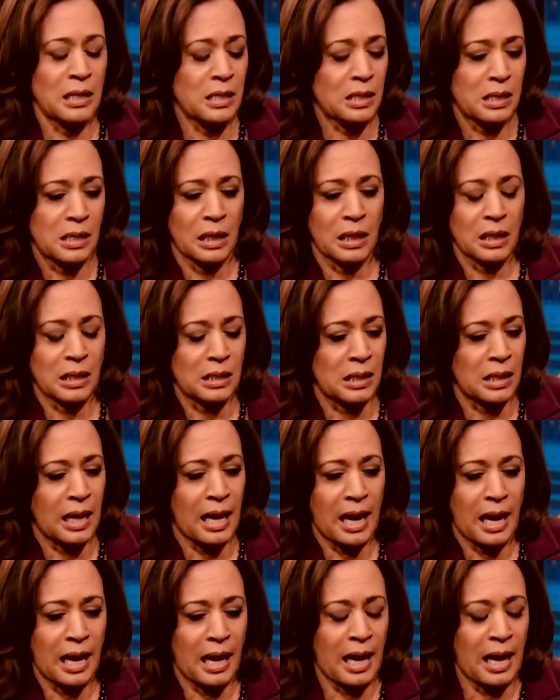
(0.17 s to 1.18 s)
I just think it's
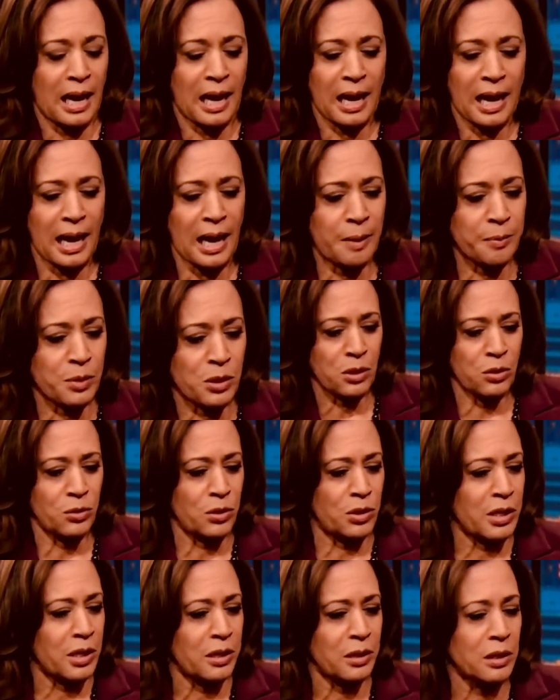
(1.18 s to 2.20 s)
an
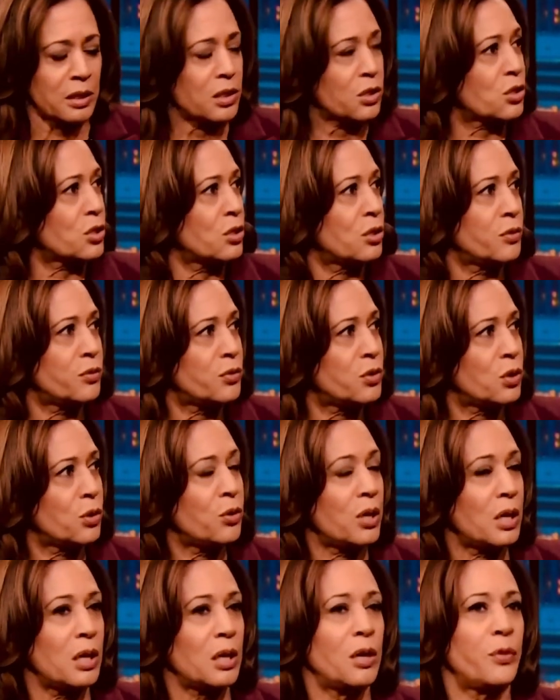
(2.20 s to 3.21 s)
absolute dereliction of
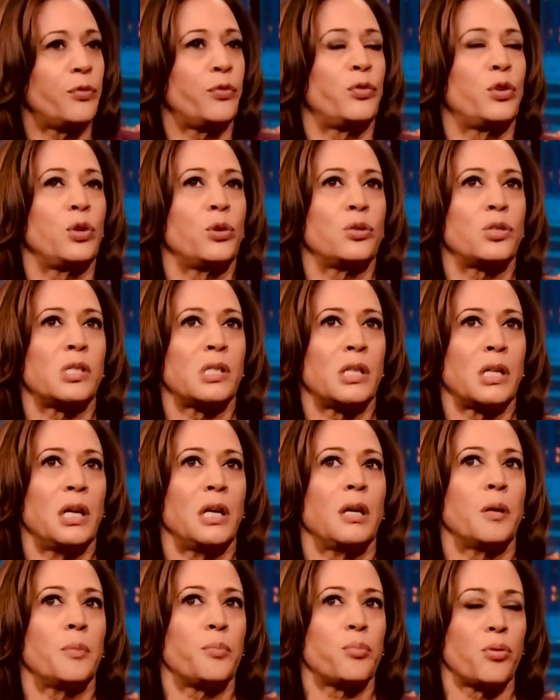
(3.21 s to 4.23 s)
duty. If you
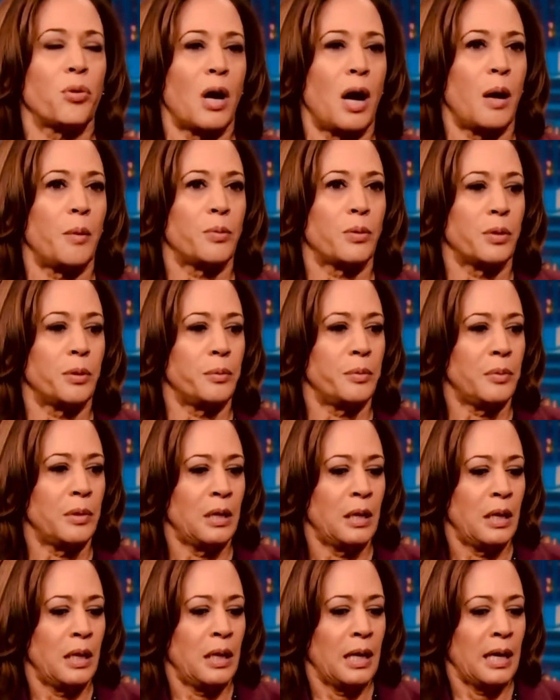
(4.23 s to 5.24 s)
see a problem,
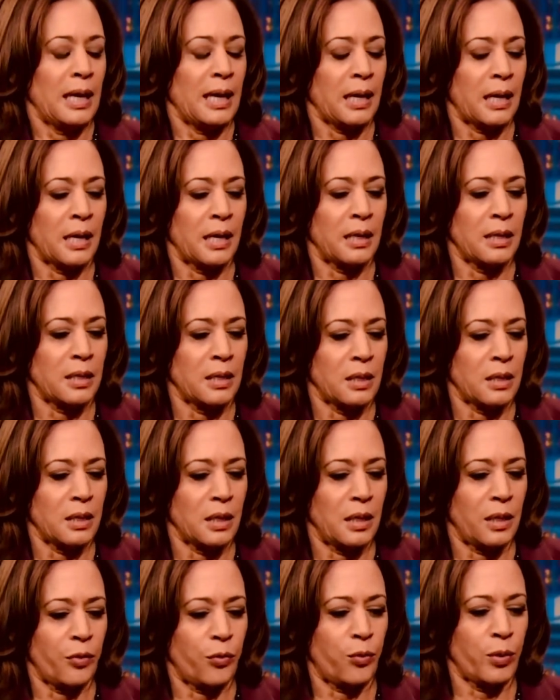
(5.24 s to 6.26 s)

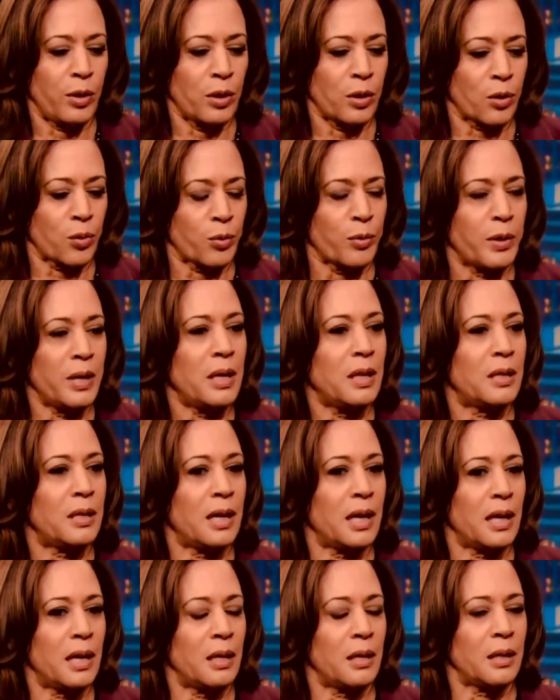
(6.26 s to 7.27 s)
and if we agree
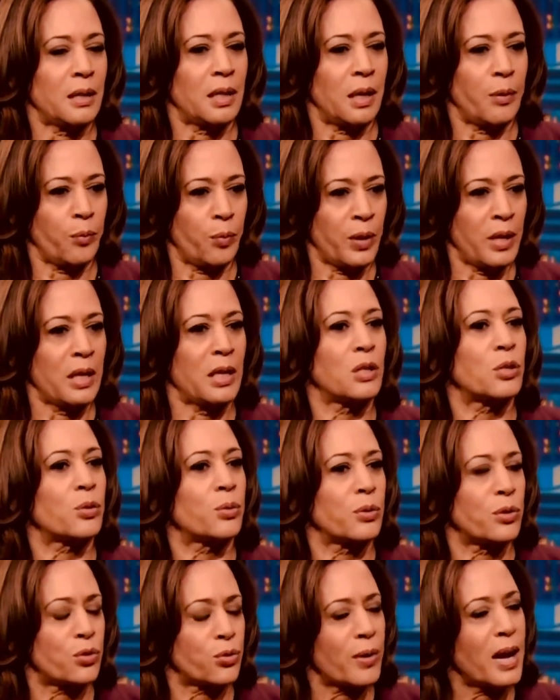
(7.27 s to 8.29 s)
that we need
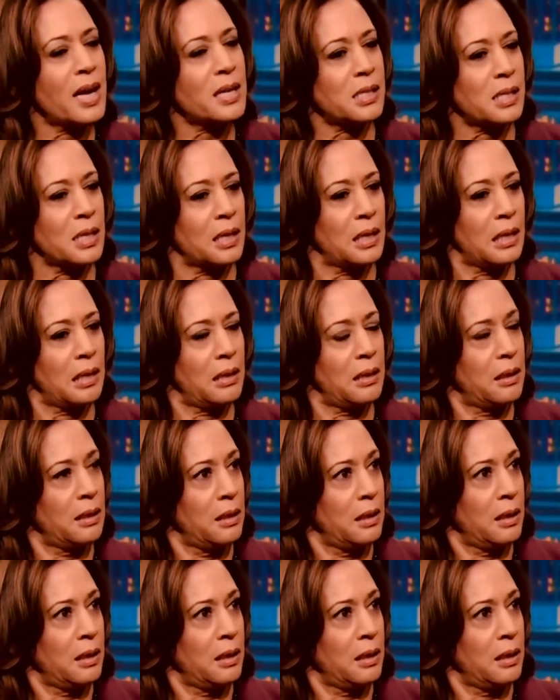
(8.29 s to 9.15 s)
to address it,